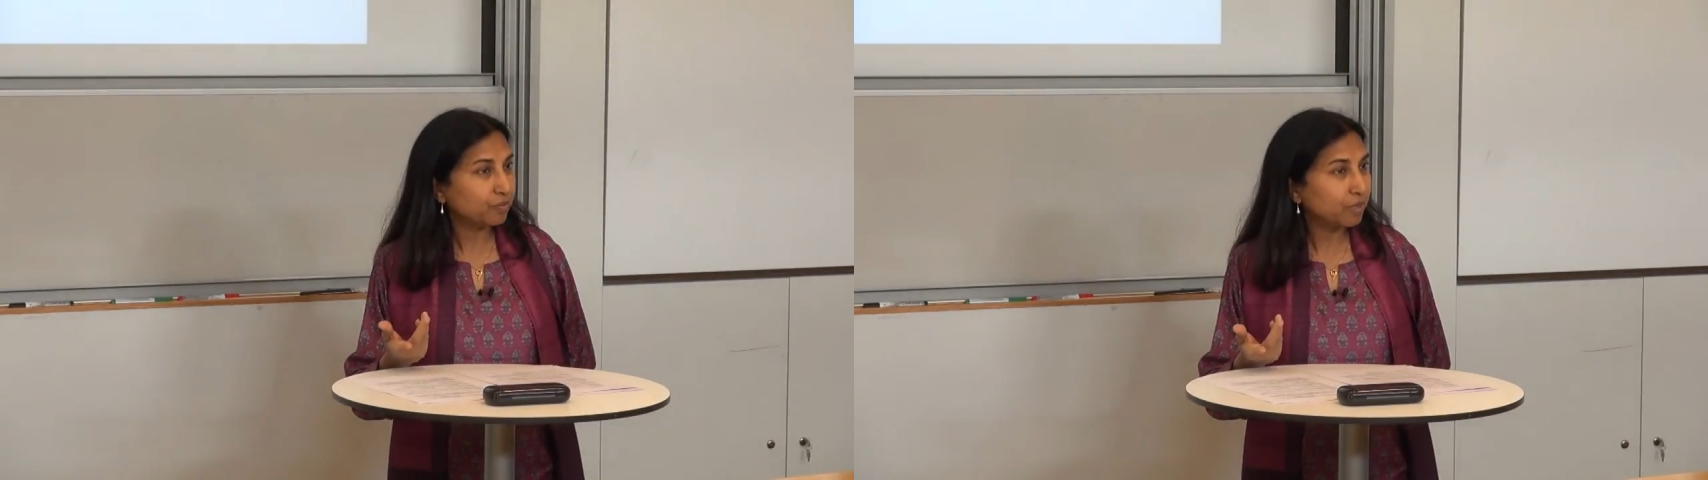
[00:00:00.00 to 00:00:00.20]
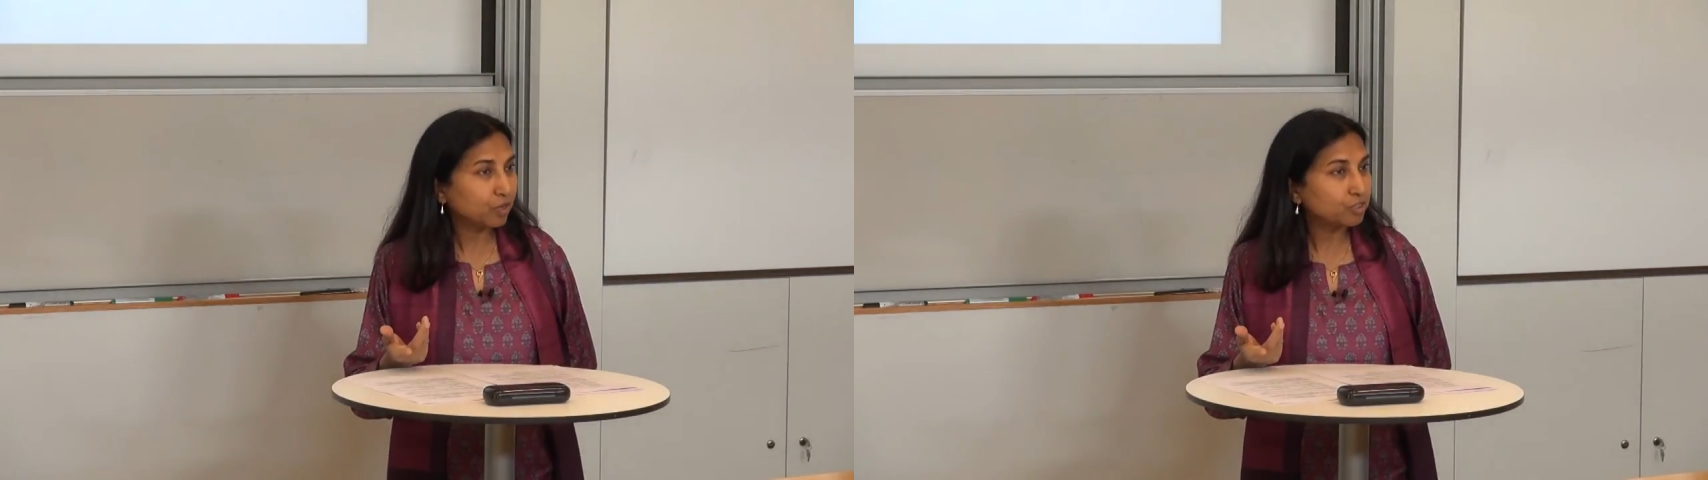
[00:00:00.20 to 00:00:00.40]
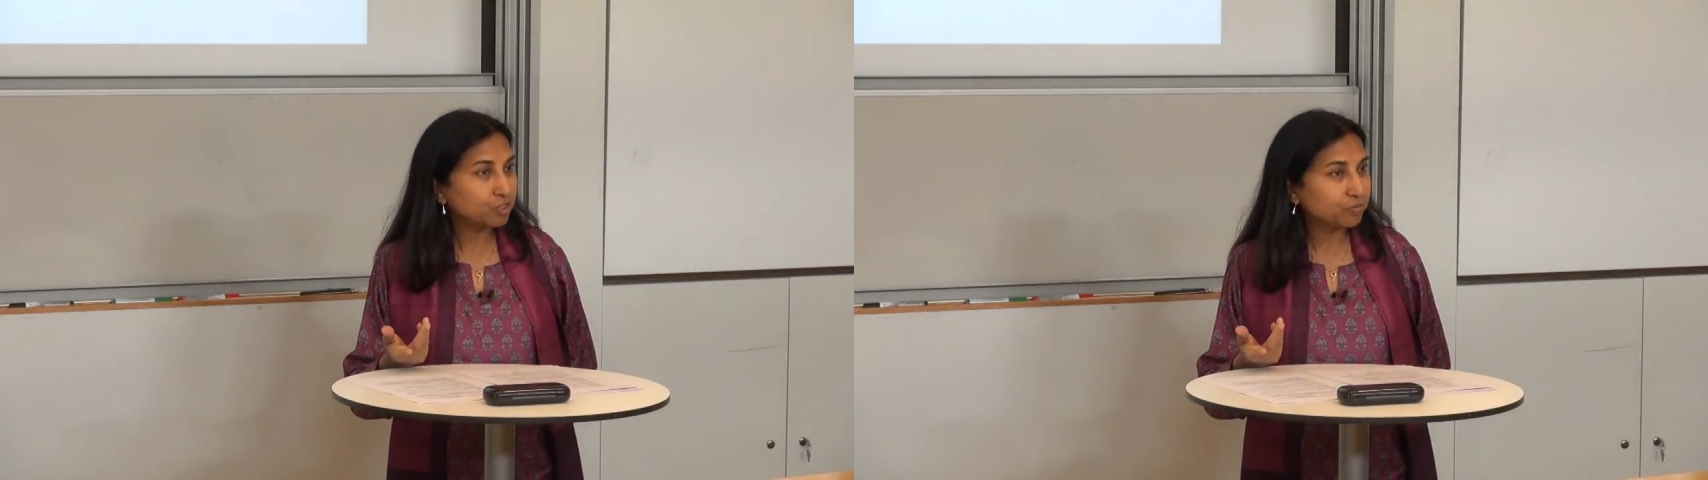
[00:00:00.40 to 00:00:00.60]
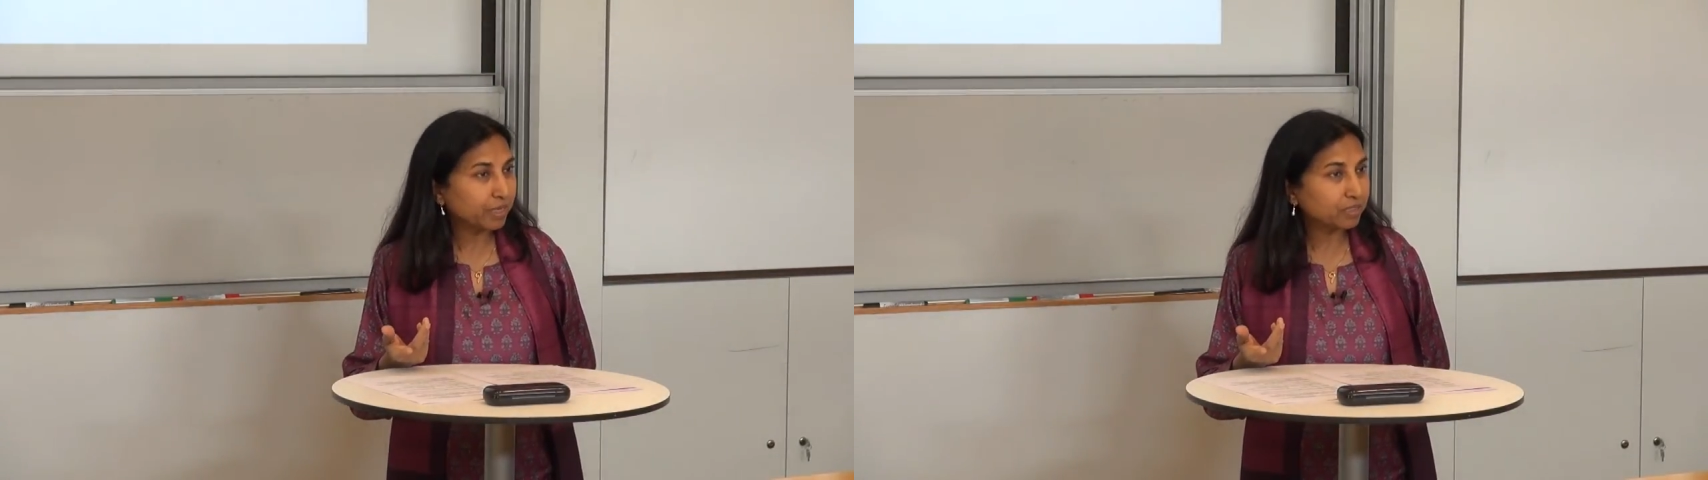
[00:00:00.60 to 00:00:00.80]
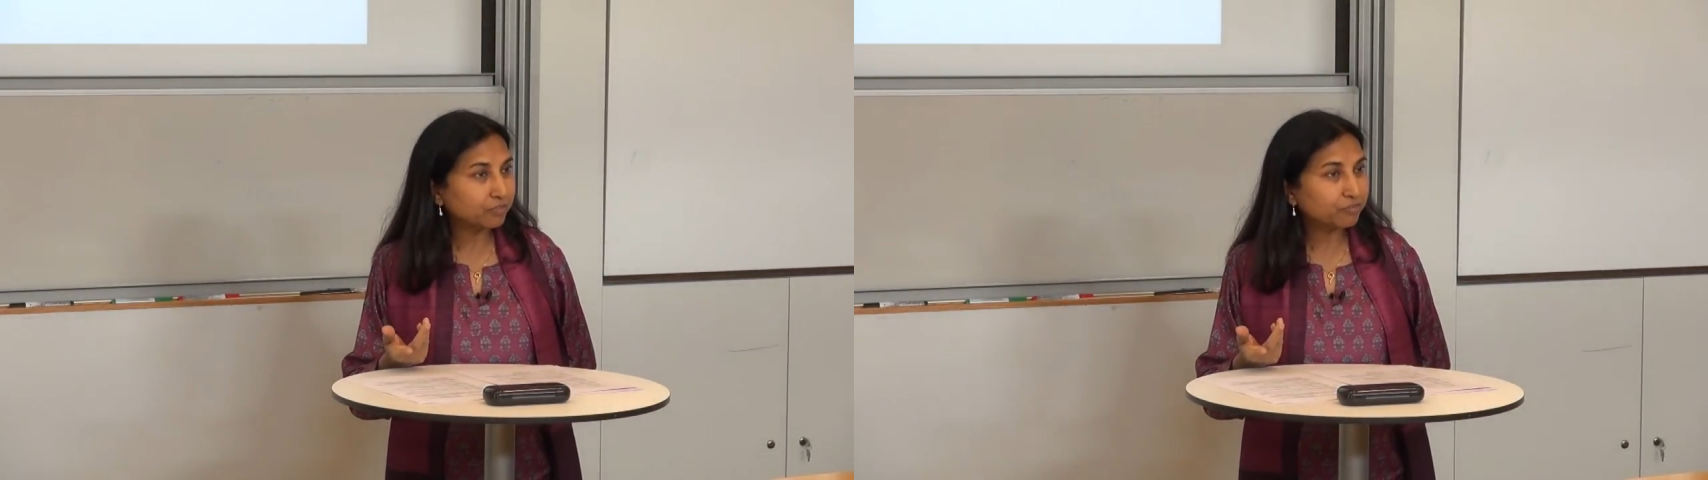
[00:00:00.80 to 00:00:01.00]
women also to
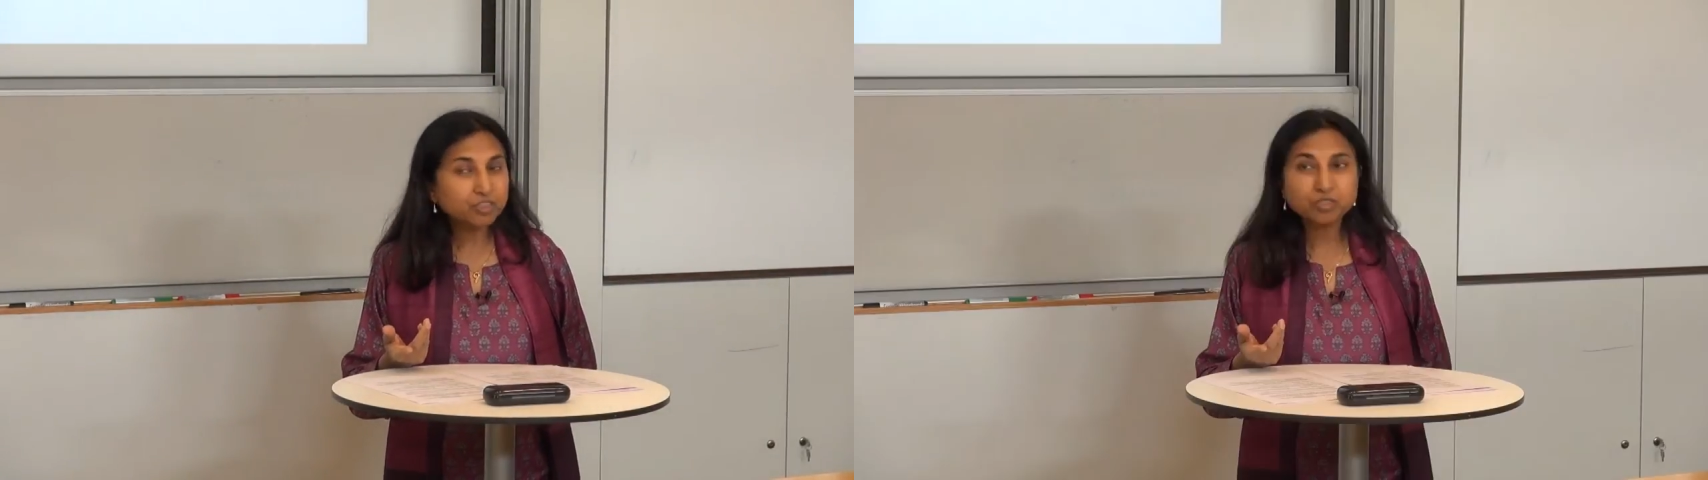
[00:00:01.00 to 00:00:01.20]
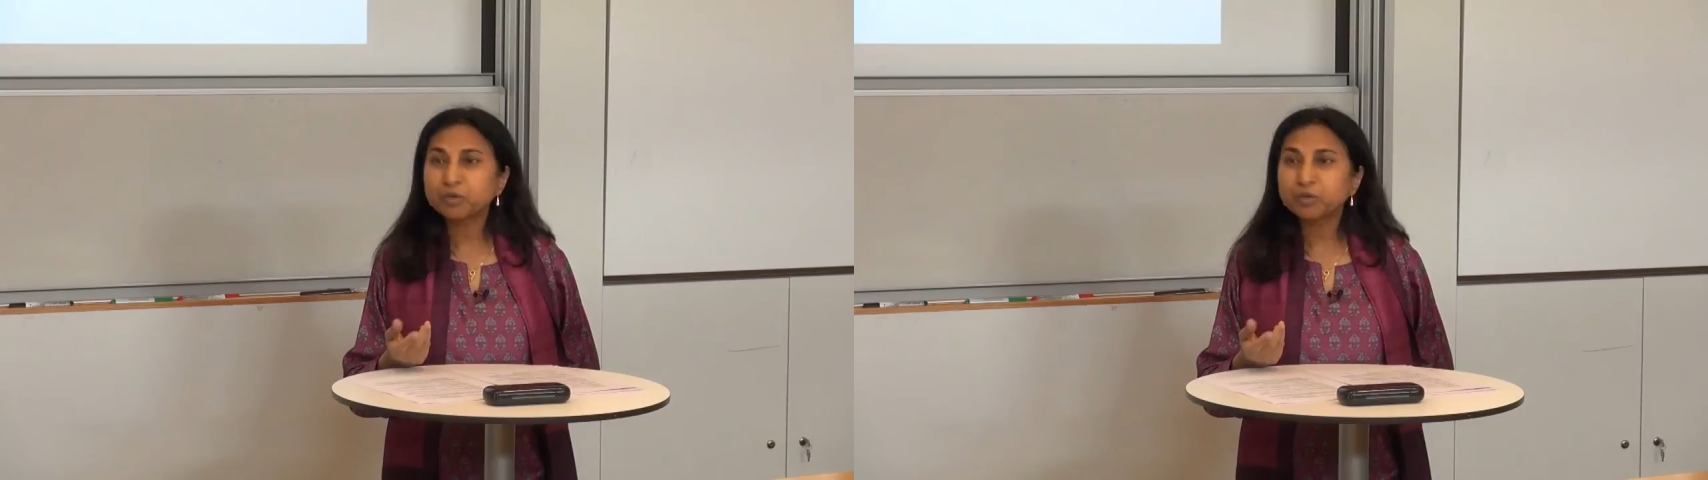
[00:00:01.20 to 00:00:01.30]
make a difference,